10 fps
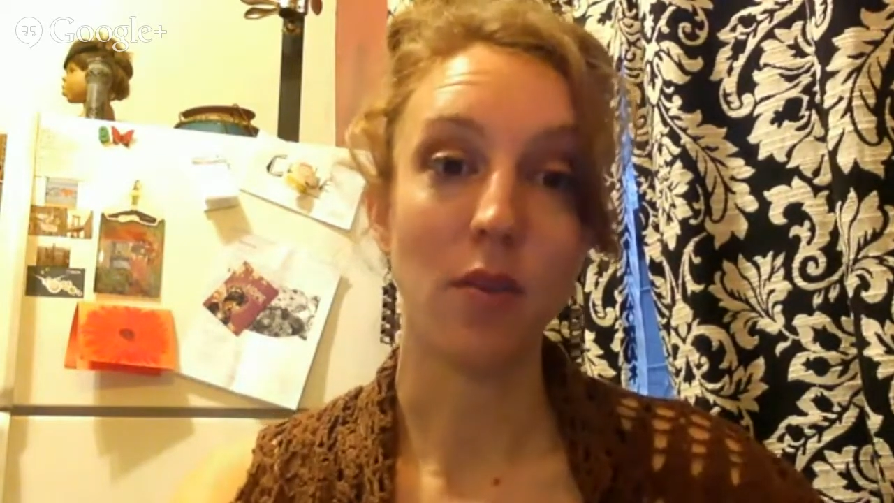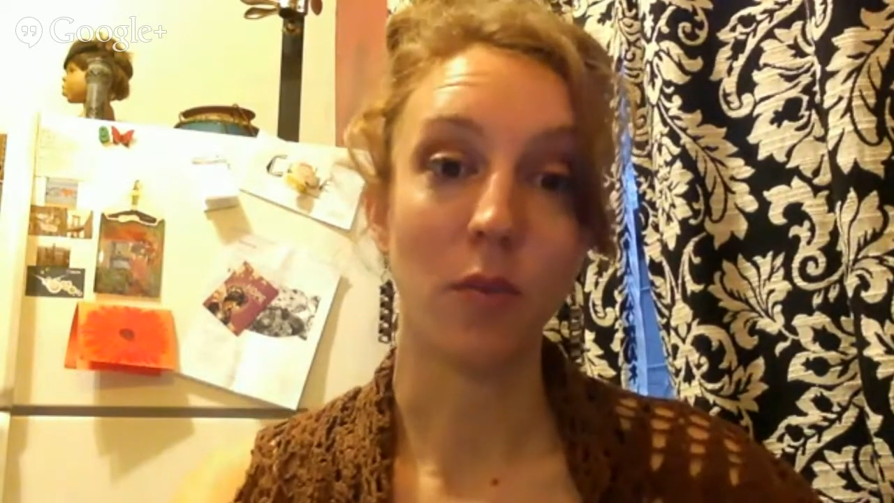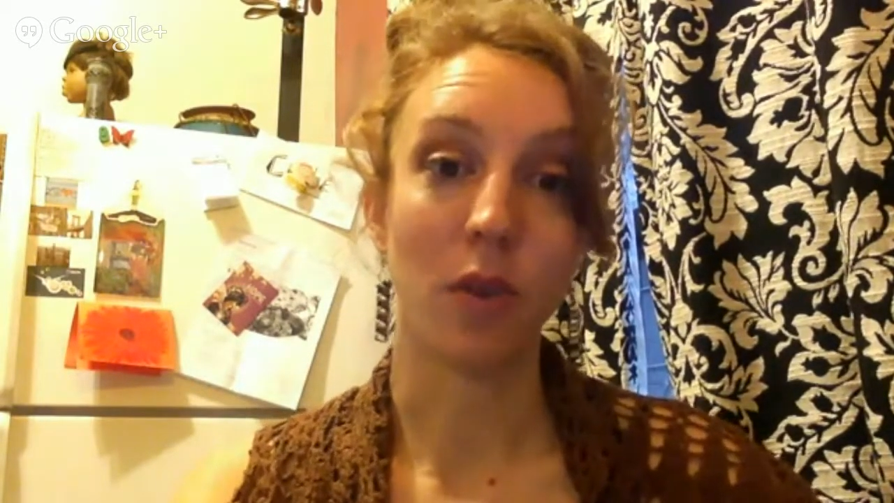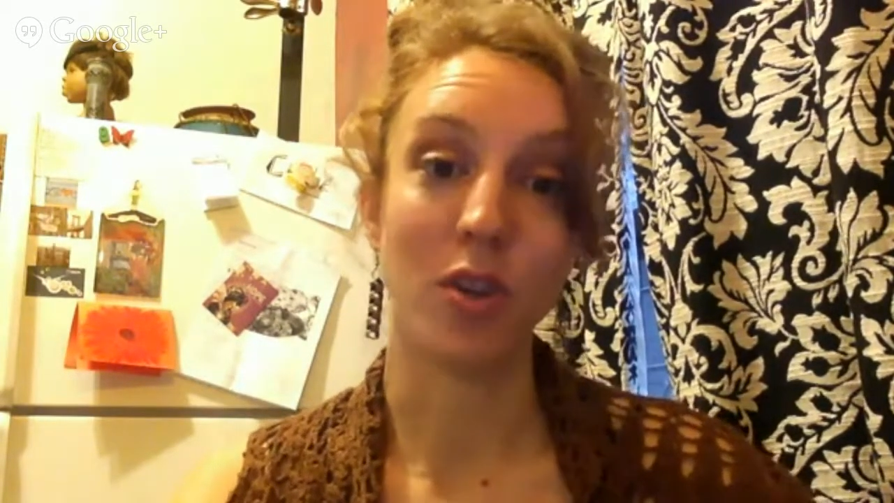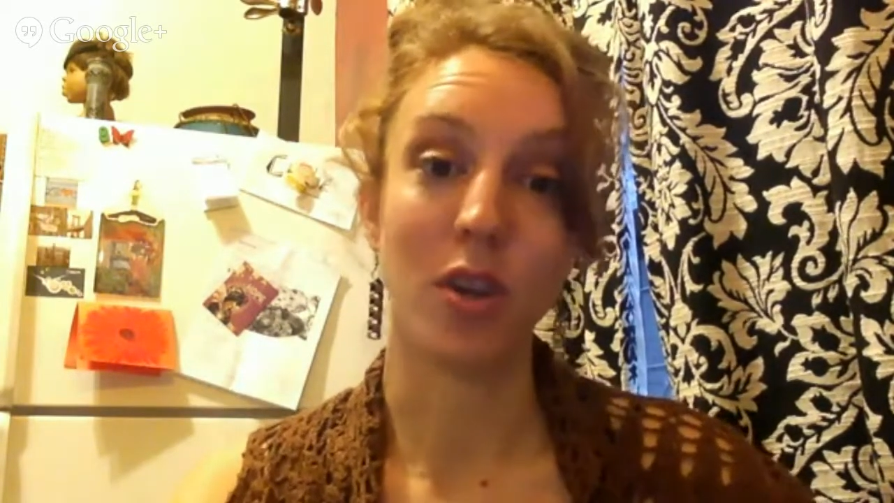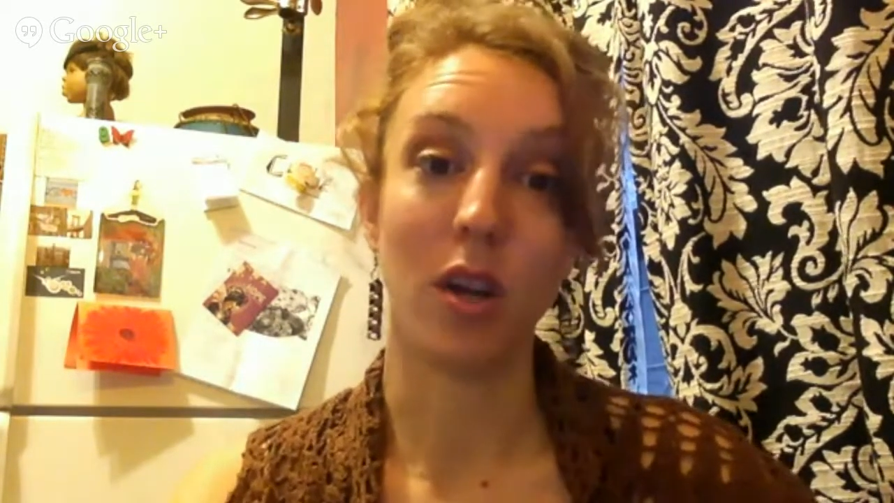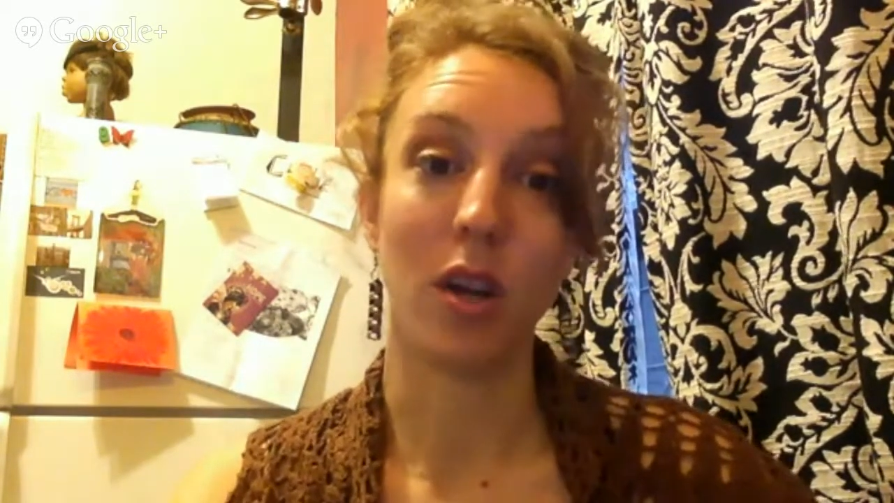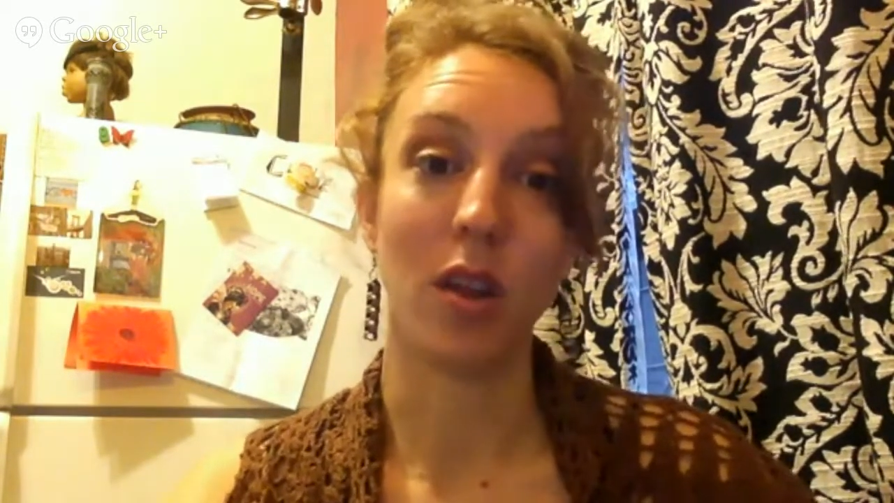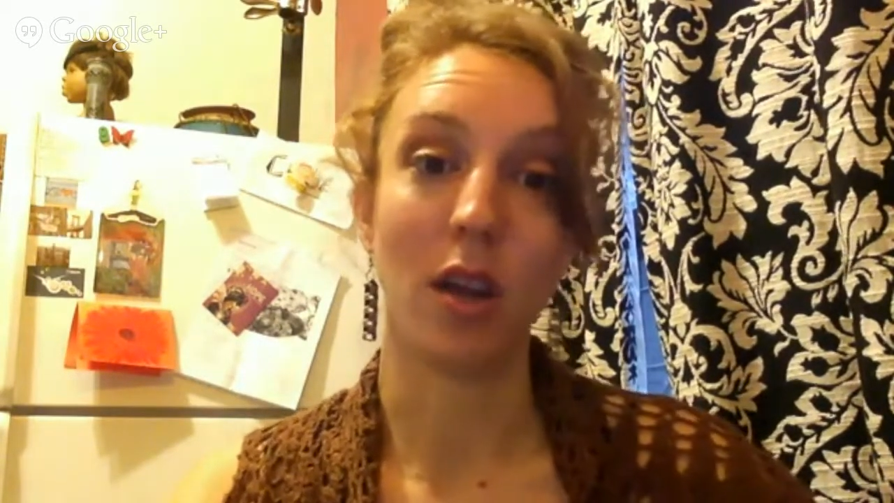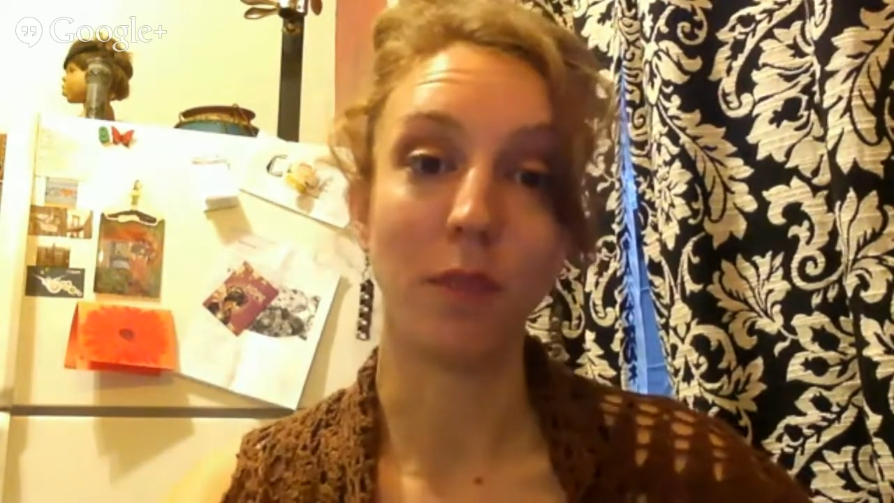want to share
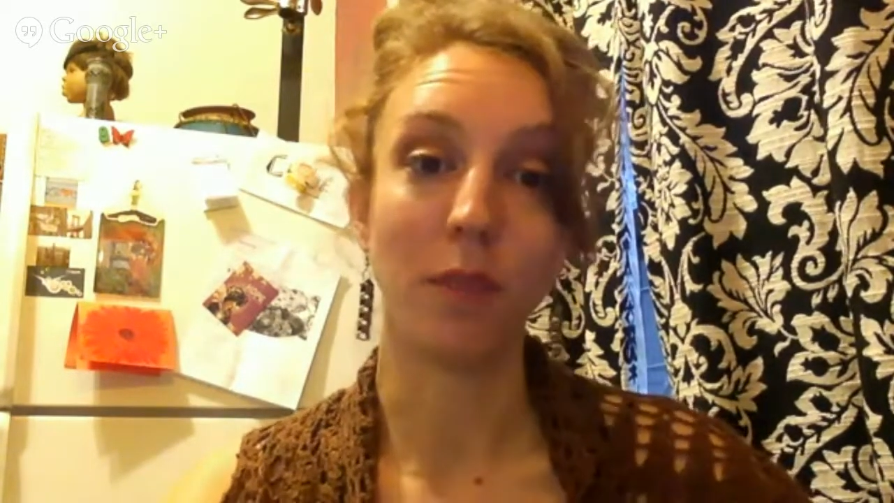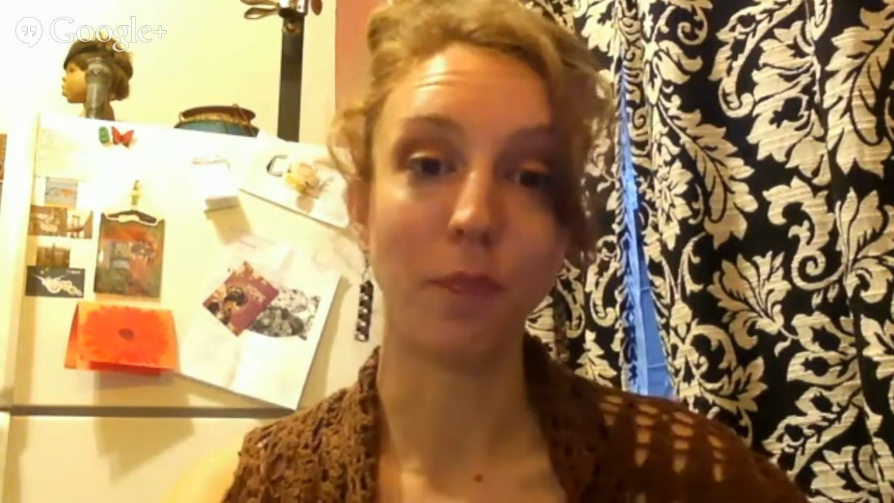that